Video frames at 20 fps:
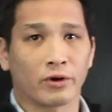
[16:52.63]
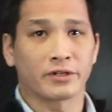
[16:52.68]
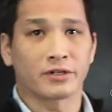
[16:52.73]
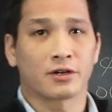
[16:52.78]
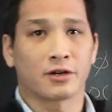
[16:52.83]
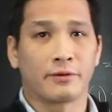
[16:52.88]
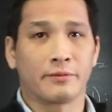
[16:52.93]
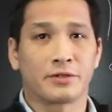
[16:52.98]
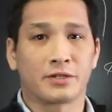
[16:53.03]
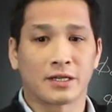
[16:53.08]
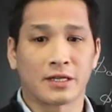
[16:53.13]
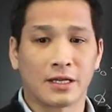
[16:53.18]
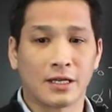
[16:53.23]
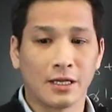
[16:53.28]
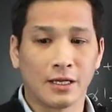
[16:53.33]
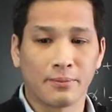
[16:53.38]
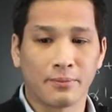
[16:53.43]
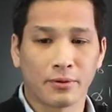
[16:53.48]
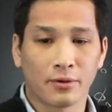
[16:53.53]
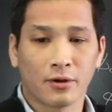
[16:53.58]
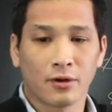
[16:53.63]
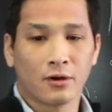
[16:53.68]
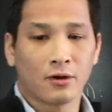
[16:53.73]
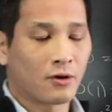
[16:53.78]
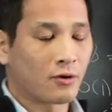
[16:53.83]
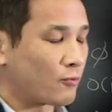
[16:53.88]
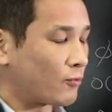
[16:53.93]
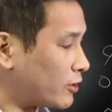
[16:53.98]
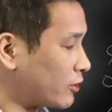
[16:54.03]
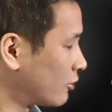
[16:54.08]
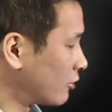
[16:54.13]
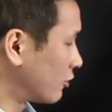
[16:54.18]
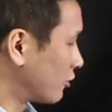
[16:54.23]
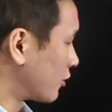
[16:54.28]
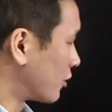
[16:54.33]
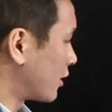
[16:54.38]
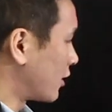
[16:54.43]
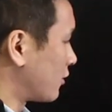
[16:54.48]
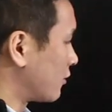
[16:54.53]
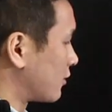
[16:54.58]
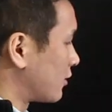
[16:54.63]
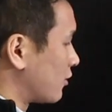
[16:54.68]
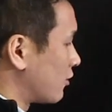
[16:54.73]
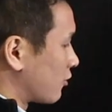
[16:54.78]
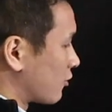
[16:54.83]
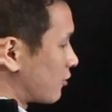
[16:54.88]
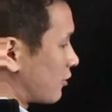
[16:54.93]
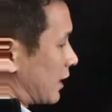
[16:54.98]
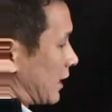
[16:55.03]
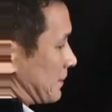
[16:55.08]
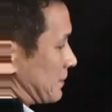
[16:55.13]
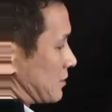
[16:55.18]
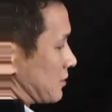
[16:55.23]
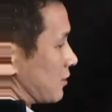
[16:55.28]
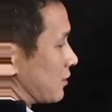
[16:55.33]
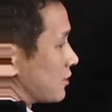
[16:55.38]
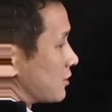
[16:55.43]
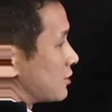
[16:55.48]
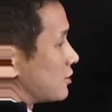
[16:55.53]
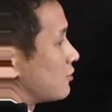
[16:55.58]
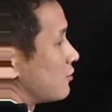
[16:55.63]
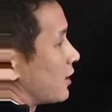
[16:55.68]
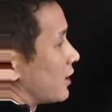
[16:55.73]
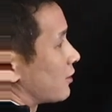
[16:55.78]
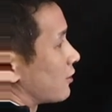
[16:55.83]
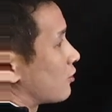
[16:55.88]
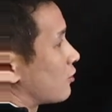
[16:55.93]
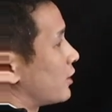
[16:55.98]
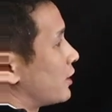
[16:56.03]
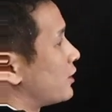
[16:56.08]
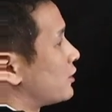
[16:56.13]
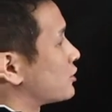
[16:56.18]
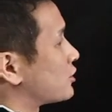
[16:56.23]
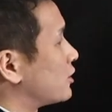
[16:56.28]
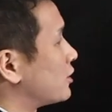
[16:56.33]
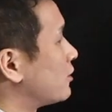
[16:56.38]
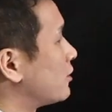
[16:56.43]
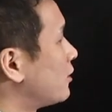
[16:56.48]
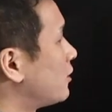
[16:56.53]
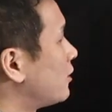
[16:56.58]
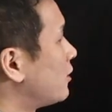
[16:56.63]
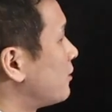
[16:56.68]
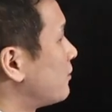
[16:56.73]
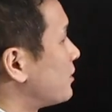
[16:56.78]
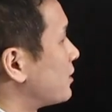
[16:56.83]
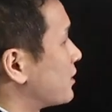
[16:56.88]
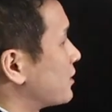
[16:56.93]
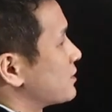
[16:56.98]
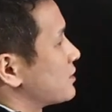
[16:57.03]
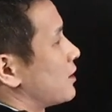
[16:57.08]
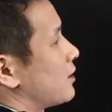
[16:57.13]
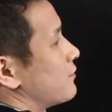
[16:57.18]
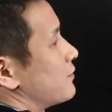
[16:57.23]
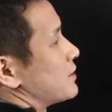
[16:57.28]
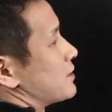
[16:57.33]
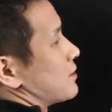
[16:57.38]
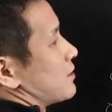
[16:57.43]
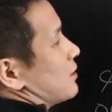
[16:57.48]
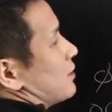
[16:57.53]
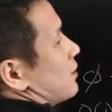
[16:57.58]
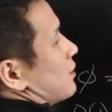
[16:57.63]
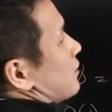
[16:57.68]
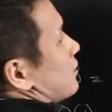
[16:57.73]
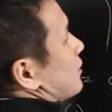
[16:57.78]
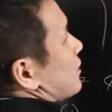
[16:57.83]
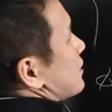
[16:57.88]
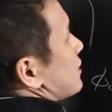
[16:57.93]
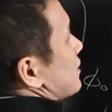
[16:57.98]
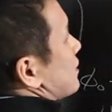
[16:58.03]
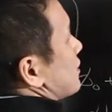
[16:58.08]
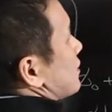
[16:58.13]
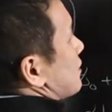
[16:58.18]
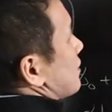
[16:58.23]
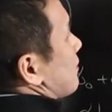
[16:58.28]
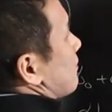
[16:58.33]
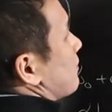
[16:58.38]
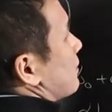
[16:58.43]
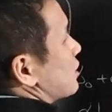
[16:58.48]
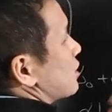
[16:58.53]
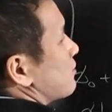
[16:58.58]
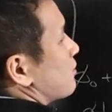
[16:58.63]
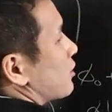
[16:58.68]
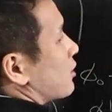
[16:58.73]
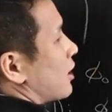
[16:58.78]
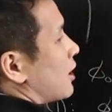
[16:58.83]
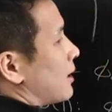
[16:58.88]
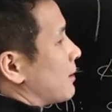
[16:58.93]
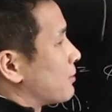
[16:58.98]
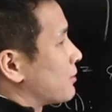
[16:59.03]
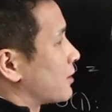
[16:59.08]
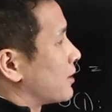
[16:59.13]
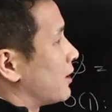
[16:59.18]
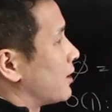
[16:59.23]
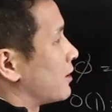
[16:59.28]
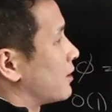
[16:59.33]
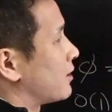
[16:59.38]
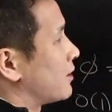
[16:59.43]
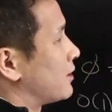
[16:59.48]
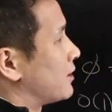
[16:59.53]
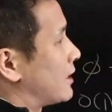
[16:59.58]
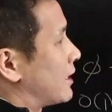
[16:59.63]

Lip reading: terms to keep when you look at the order epsilon to the 2n equation, because obviously this is much more complicated. It now